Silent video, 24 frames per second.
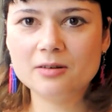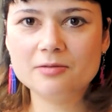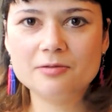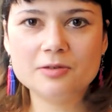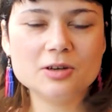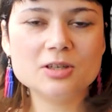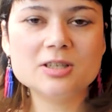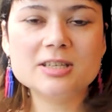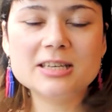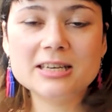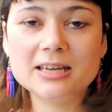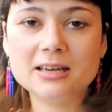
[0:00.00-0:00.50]

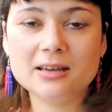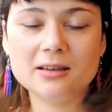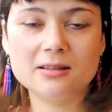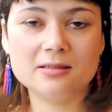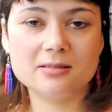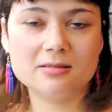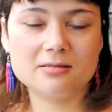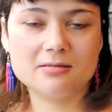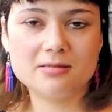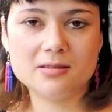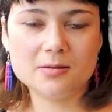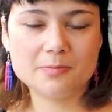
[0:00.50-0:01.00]
firstly,
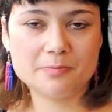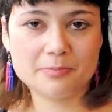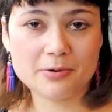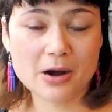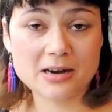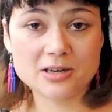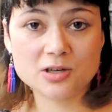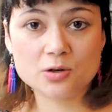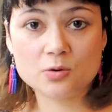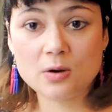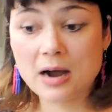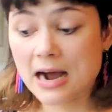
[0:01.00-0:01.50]
the
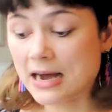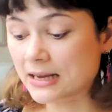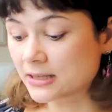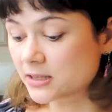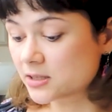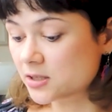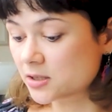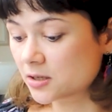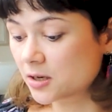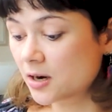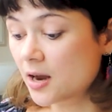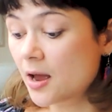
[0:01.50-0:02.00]
practical
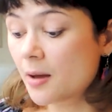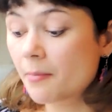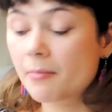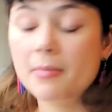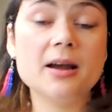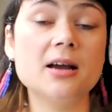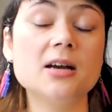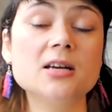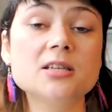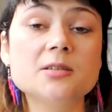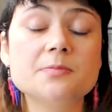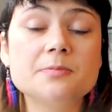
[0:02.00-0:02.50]
answer.
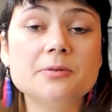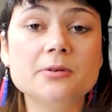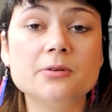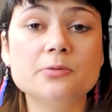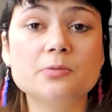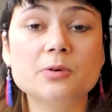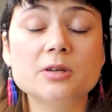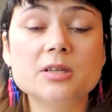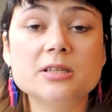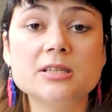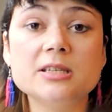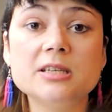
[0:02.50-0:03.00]
My
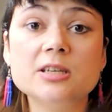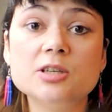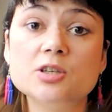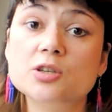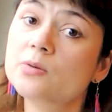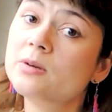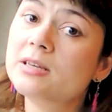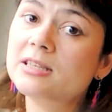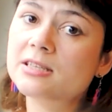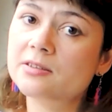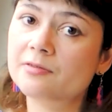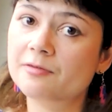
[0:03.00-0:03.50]
husband, what does he
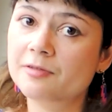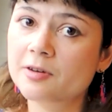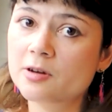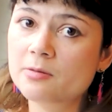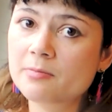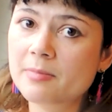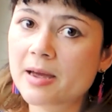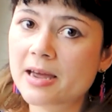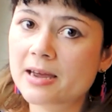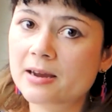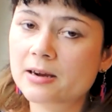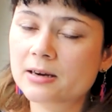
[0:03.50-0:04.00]
do? He's a
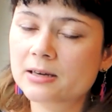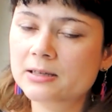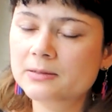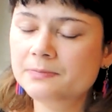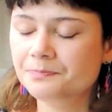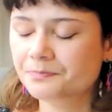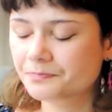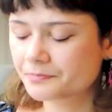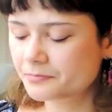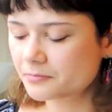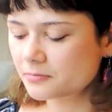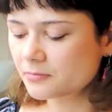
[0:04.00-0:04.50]
filmmaker.
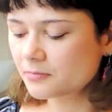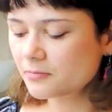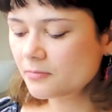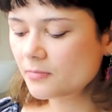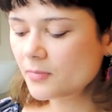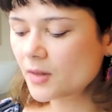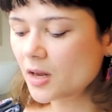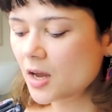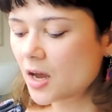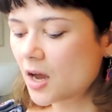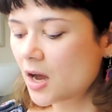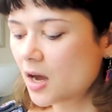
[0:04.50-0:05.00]

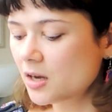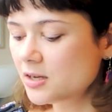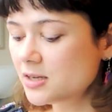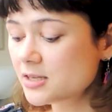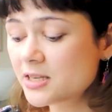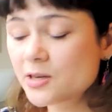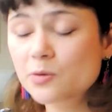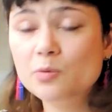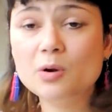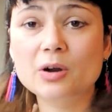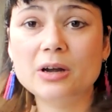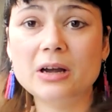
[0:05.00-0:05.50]

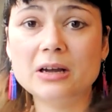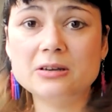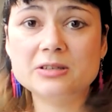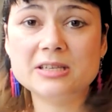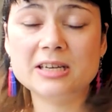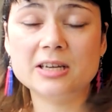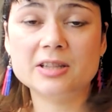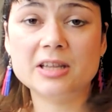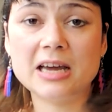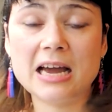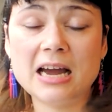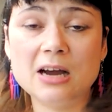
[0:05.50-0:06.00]
Does he work
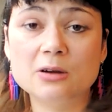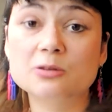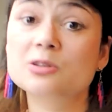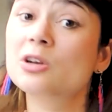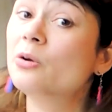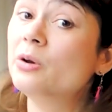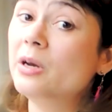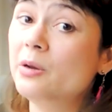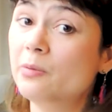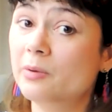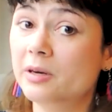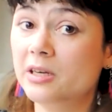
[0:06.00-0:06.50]
outside the house?
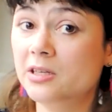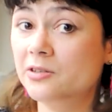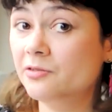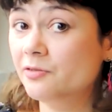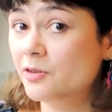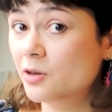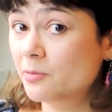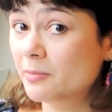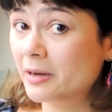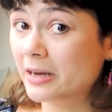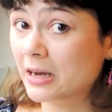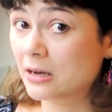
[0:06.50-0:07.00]
Only when he's
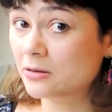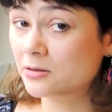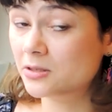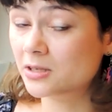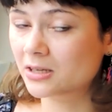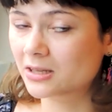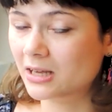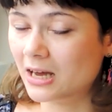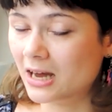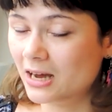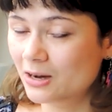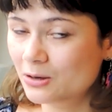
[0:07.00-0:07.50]
filming
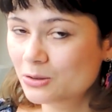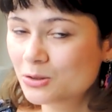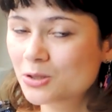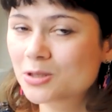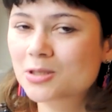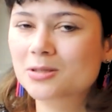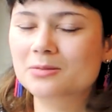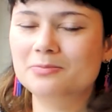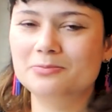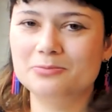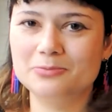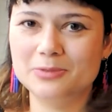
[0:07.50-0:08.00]
outside the
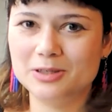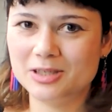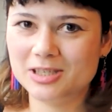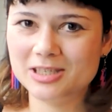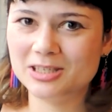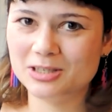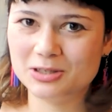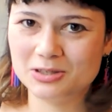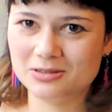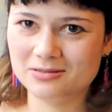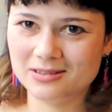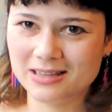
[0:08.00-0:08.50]
house, which
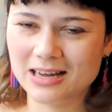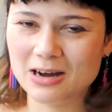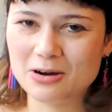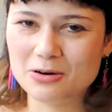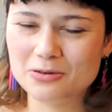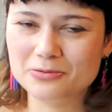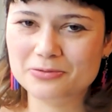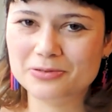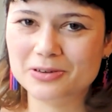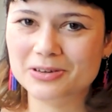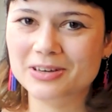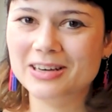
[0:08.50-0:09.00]
isn't that
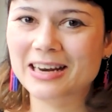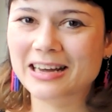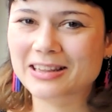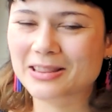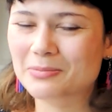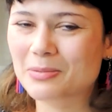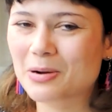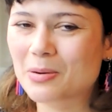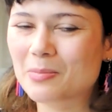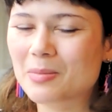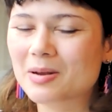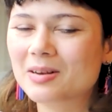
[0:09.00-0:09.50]
often at
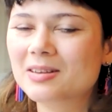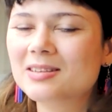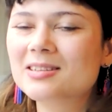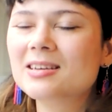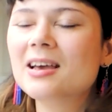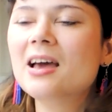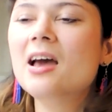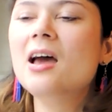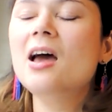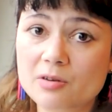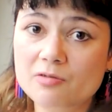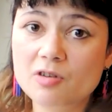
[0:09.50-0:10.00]
the moment.
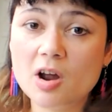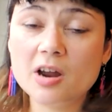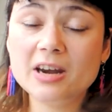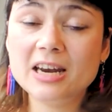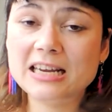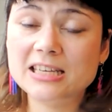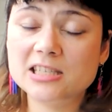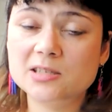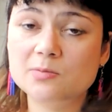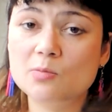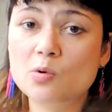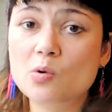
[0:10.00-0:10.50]
We run
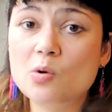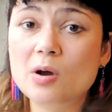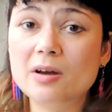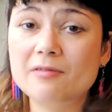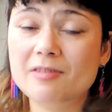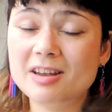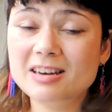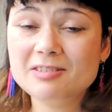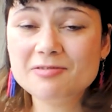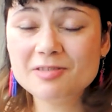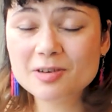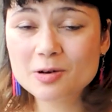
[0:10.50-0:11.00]
a small
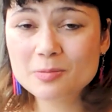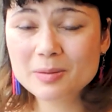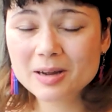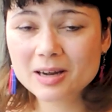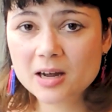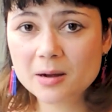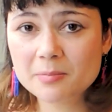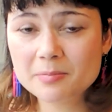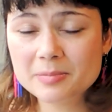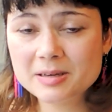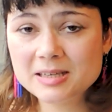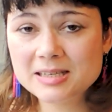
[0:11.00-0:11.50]
event filming
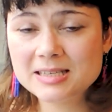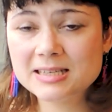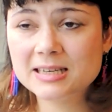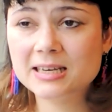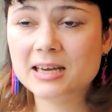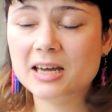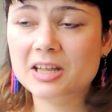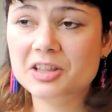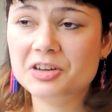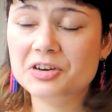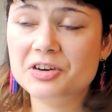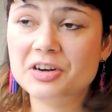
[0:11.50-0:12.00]
company
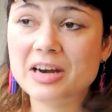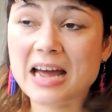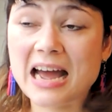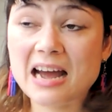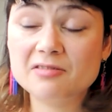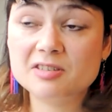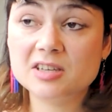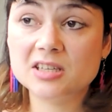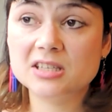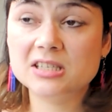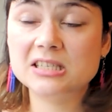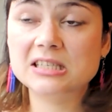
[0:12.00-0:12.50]
together and
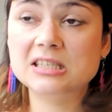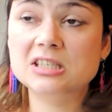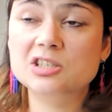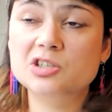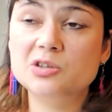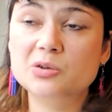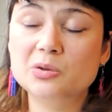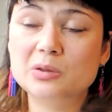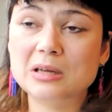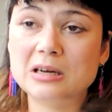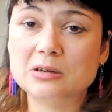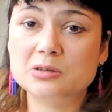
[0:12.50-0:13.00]
have done
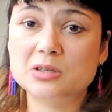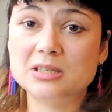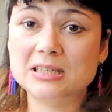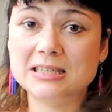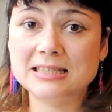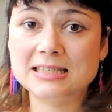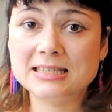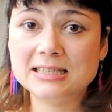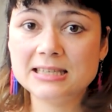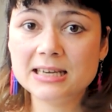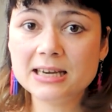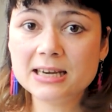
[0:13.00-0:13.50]
since
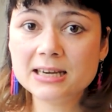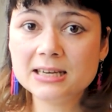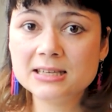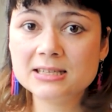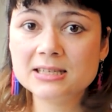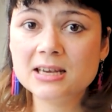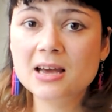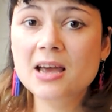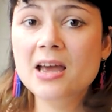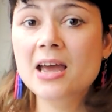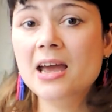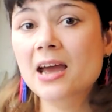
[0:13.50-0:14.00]

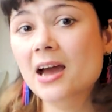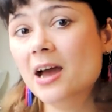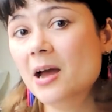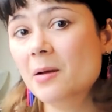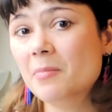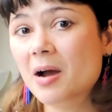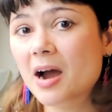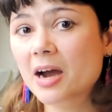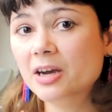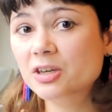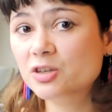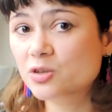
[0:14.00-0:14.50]
2006.
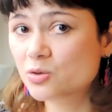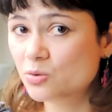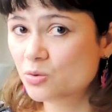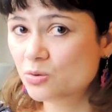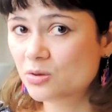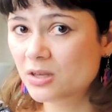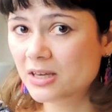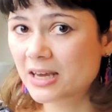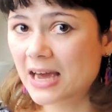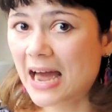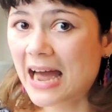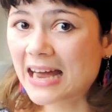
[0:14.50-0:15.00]
I
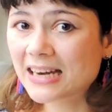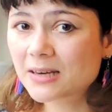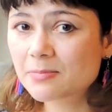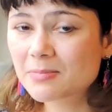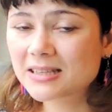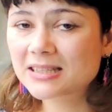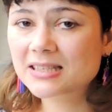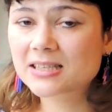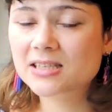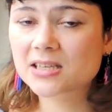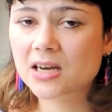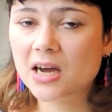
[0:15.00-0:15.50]
do the
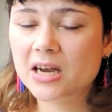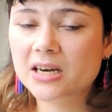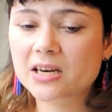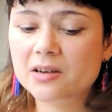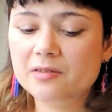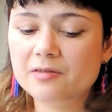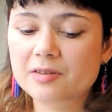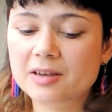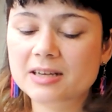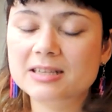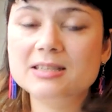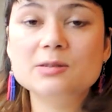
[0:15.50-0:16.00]
admin side
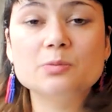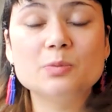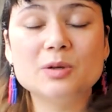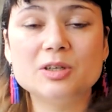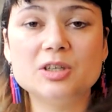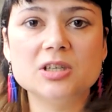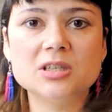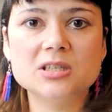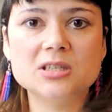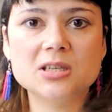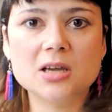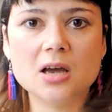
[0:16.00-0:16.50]
of it,
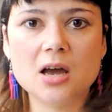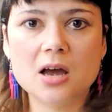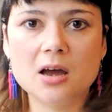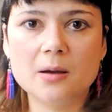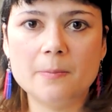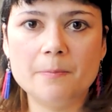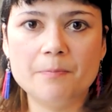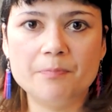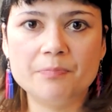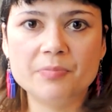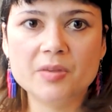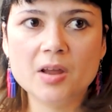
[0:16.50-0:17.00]
which is
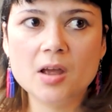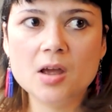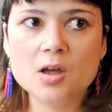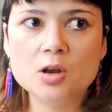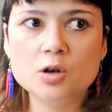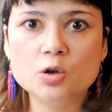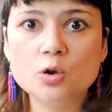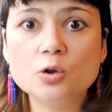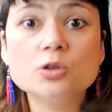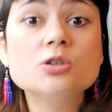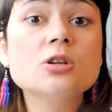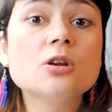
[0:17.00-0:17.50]

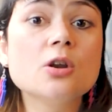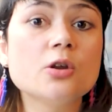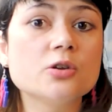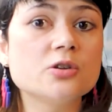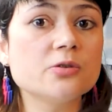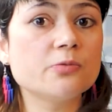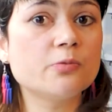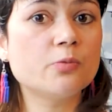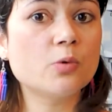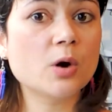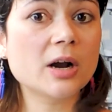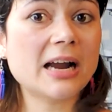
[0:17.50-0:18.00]
not a
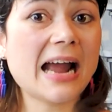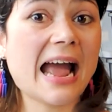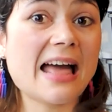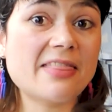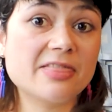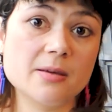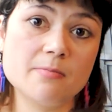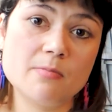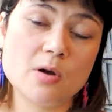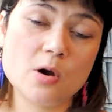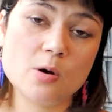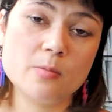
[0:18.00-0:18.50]
lot of work
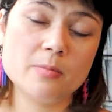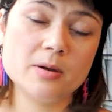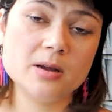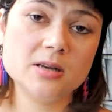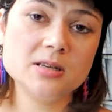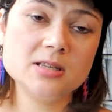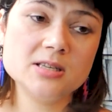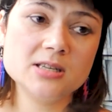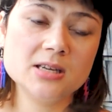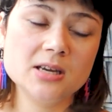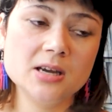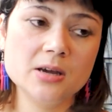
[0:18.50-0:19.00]
at the
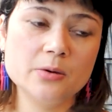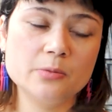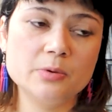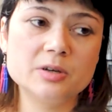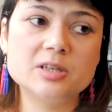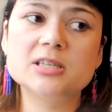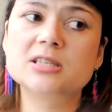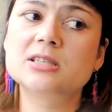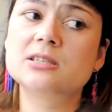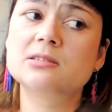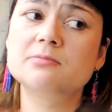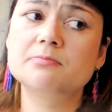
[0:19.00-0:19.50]
moment,
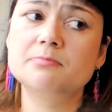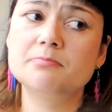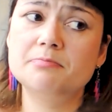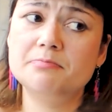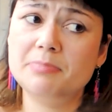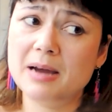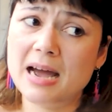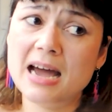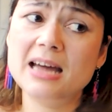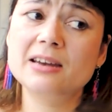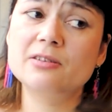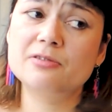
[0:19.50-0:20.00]
which is
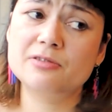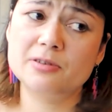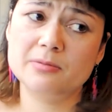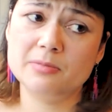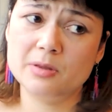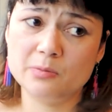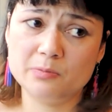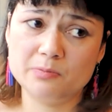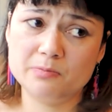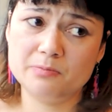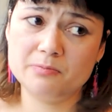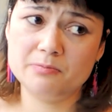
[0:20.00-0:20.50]
bad
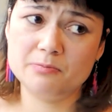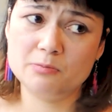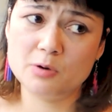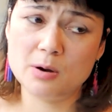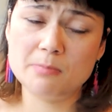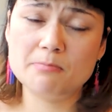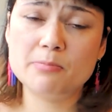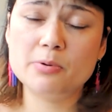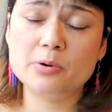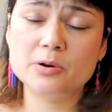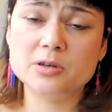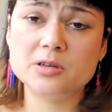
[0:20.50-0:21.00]
from the
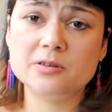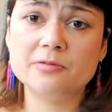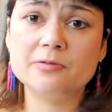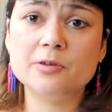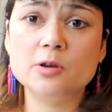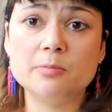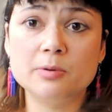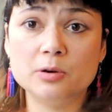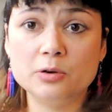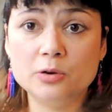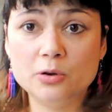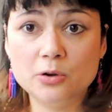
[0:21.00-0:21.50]
one point of
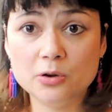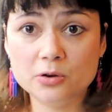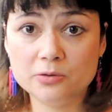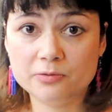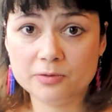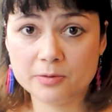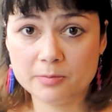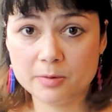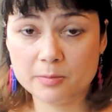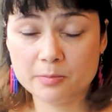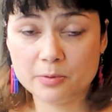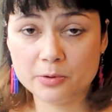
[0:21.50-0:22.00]
view, but good
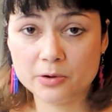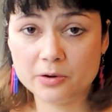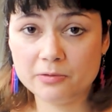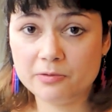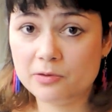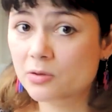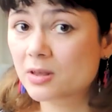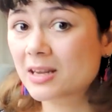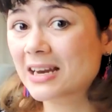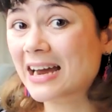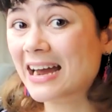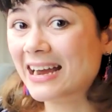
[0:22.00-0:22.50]
from the point of
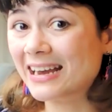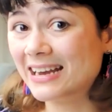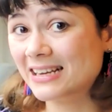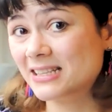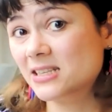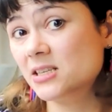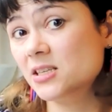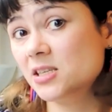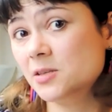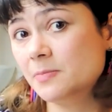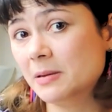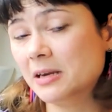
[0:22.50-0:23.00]
view that I
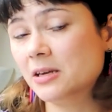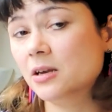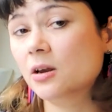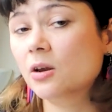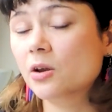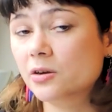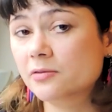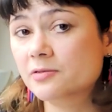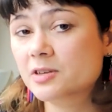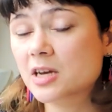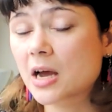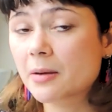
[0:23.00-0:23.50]
get to spend a
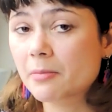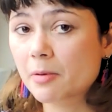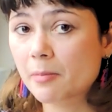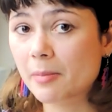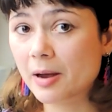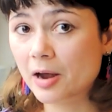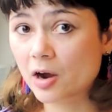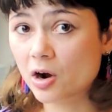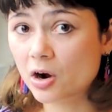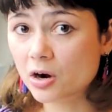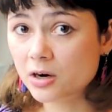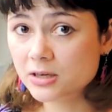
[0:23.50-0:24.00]
lot of time on
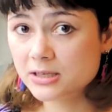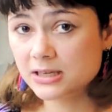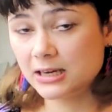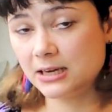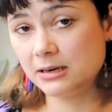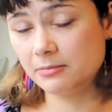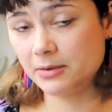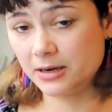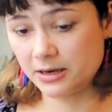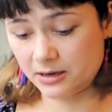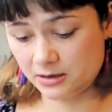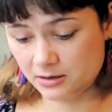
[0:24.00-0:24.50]
my art
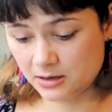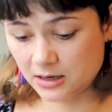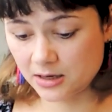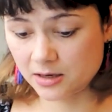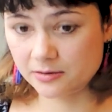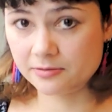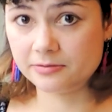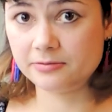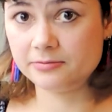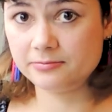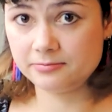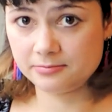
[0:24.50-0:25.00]
and my
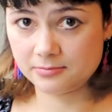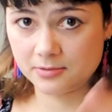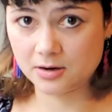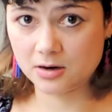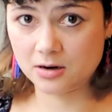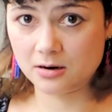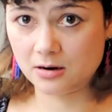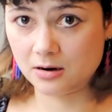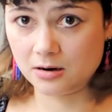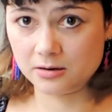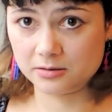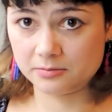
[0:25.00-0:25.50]
kind of
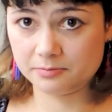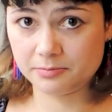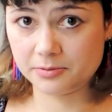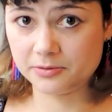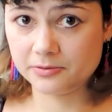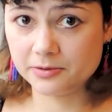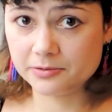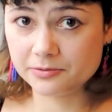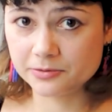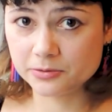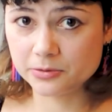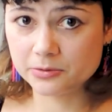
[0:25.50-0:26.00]
art
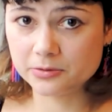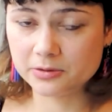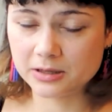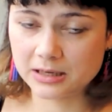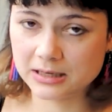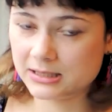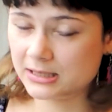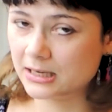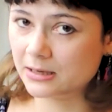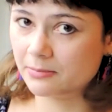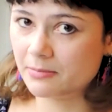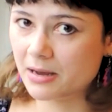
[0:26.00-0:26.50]
peripheral
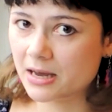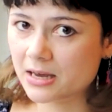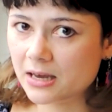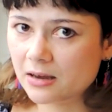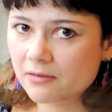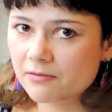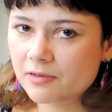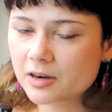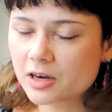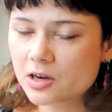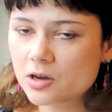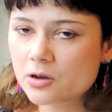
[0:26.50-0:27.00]
things like
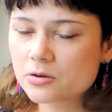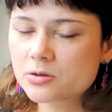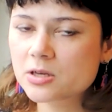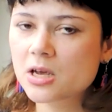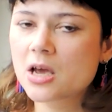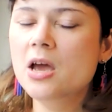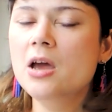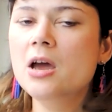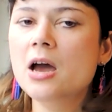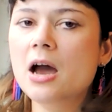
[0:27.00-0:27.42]
making videos.